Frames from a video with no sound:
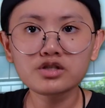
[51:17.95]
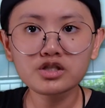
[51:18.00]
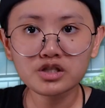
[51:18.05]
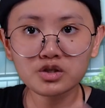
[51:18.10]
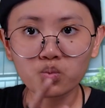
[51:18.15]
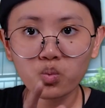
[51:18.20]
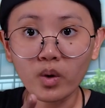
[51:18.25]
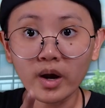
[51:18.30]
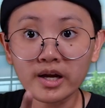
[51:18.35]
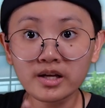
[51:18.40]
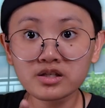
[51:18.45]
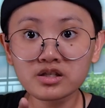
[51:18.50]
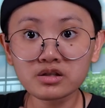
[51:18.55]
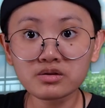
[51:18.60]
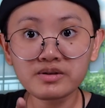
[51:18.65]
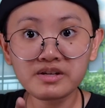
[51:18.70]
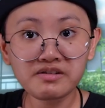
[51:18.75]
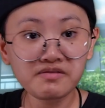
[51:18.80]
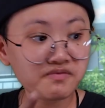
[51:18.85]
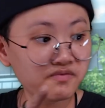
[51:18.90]
Just wait
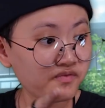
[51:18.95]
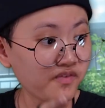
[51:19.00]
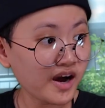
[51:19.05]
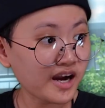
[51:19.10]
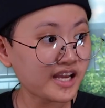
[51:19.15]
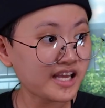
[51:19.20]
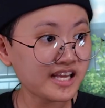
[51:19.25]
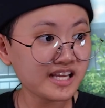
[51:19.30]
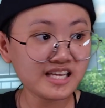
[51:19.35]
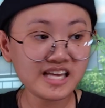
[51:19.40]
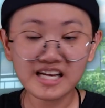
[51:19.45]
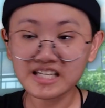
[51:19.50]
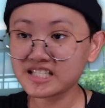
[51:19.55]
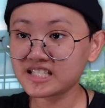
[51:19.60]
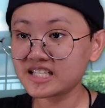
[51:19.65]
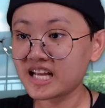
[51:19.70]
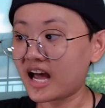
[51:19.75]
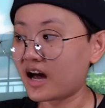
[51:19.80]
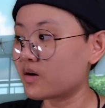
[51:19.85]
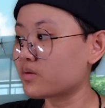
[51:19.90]
until he fucking gets
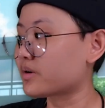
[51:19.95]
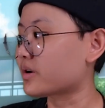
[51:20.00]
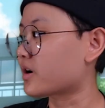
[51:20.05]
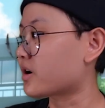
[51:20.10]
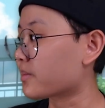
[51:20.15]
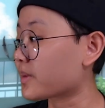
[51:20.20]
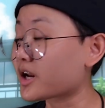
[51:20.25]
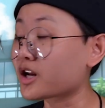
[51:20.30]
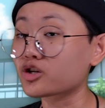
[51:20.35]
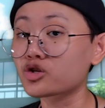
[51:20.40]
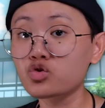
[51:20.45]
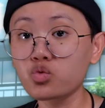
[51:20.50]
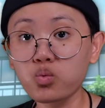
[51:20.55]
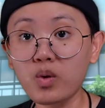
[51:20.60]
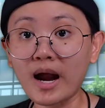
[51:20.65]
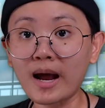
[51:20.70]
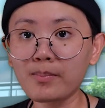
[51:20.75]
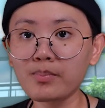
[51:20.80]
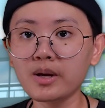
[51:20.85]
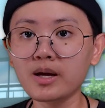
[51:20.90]
down here. I'm gonna
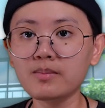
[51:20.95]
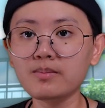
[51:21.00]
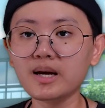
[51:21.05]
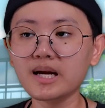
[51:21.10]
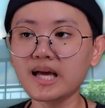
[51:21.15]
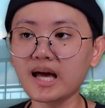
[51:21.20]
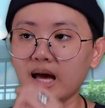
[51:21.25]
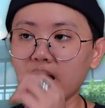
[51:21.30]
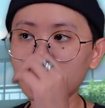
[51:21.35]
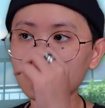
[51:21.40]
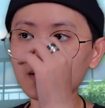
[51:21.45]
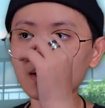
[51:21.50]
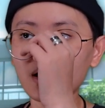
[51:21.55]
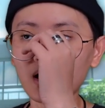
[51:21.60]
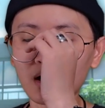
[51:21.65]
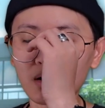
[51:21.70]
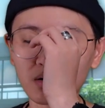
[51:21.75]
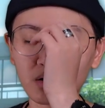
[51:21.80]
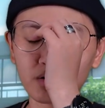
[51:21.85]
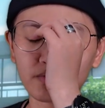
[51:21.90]
trap him again.
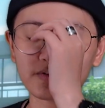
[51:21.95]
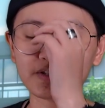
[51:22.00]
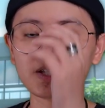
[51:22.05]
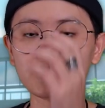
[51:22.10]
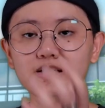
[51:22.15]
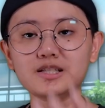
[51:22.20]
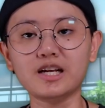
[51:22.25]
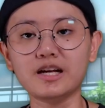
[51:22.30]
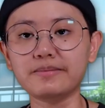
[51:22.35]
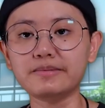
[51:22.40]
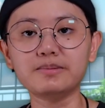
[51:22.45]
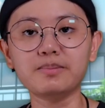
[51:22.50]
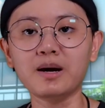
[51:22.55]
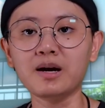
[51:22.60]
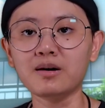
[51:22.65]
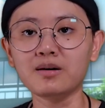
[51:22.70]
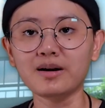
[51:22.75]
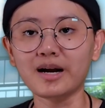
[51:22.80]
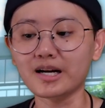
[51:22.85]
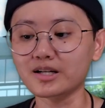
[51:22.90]
I don't know if it's the same
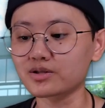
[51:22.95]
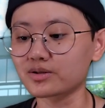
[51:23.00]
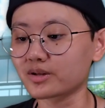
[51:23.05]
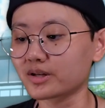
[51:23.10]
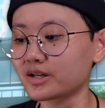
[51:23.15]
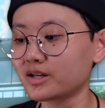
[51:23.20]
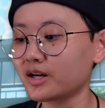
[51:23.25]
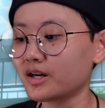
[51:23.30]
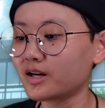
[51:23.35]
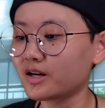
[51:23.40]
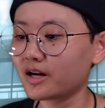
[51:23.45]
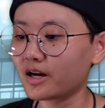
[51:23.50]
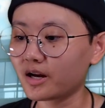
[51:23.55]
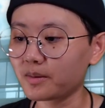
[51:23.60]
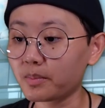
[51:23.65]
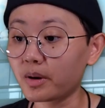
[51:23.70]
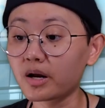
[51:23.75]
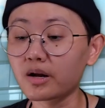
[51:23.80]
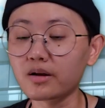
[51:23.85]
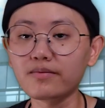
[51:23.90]
spider, actually.
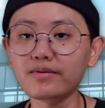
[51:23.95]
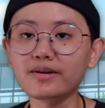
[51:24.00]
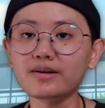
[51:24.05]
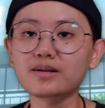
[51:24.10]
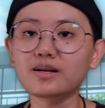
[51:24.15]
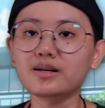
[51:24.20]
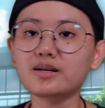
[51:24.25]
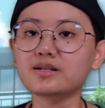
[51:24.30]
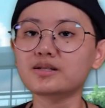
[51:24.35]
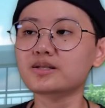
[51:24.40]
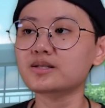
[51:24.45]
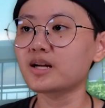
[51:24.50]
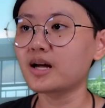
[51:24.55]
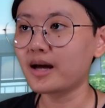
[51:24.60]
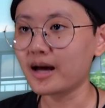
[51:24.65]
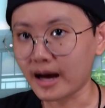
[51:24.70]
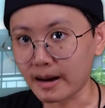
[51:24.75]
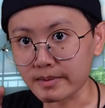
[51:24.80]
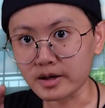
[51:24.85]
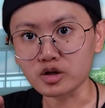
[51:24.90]
But if it is,
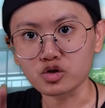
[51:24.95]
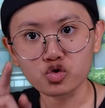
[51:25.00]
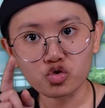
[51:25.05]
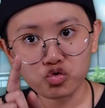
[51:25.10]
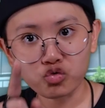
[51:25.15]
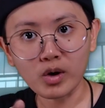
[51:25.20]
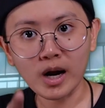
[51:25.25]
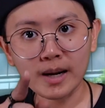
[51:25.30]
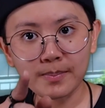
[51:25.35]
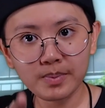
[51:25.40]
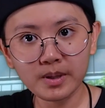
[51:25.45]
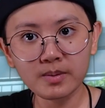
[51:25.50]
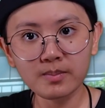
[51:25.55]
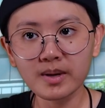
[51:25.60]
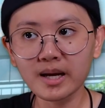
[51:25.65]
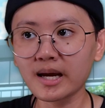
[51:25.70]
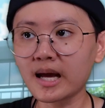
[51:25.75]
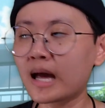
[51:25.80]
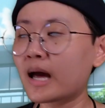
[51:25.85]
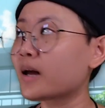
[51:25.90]
I'm gonna trap him
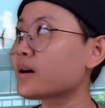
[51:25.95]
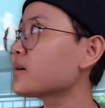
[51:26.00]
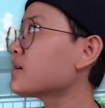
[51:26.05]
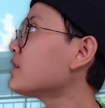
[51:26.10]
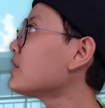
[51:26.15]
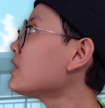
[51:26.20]
again.